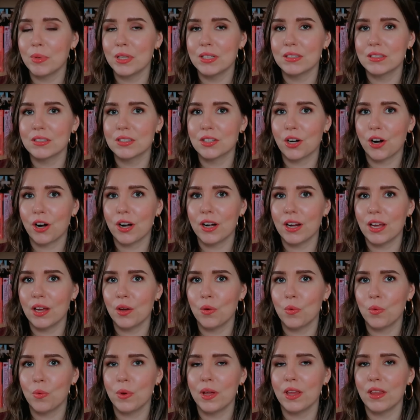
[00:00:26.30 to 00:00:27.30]
be
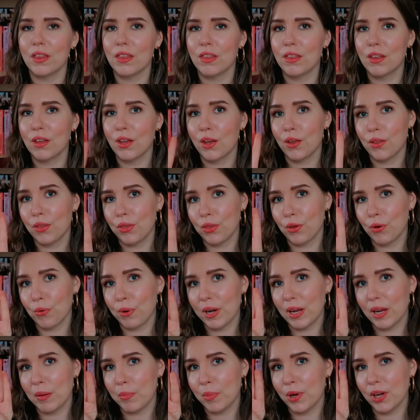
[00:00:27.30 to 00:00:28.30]
starting with
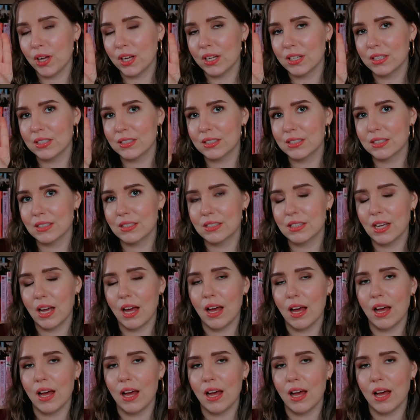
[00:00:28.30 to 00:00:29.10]
3 books,